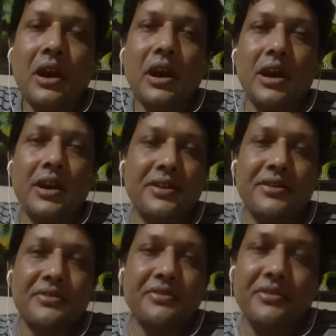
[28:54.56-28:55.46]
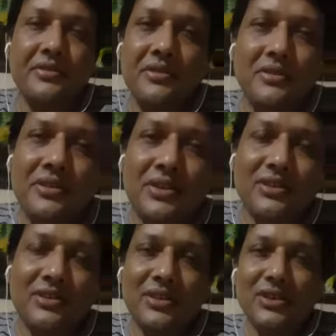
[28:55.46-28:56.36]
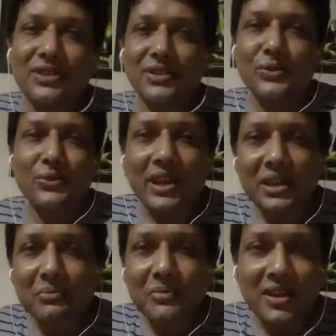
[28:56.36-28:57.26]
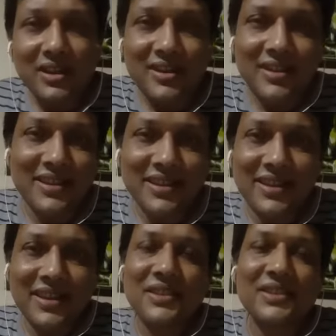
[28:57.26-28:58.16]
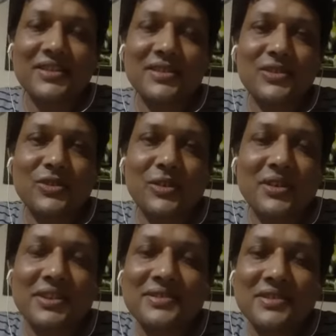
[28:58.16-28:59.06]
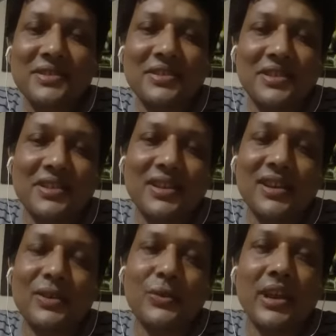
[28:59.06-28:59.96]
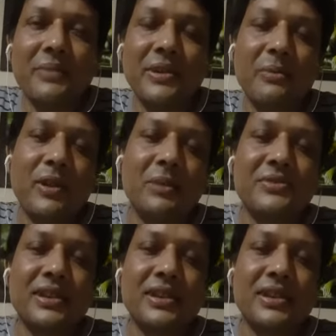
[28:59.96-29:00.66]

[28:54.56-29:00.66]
and you name any research organization in India, we have developed